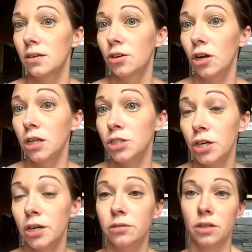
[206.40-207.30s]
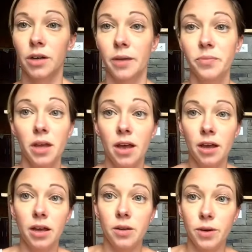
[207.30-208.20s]
Condo. Okay,
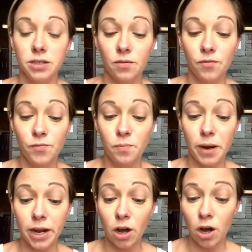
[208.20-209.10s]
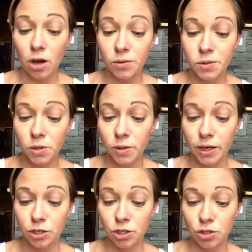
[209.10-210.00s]
anyways, but I also
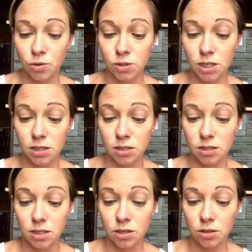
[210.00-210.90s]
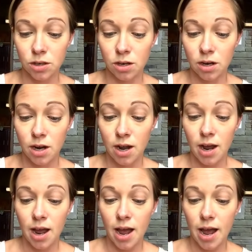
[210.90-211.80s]
like to use concealer
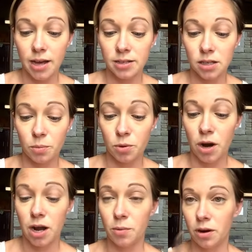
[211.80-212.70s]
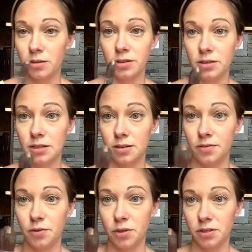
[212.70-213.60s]
as a primer,
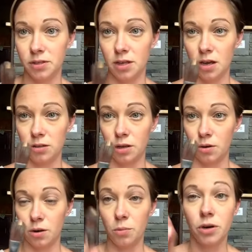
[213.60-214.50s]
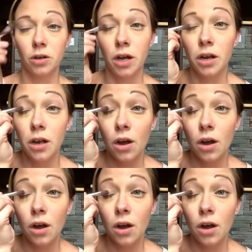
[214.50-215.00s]
if you can see how little I'm putting on,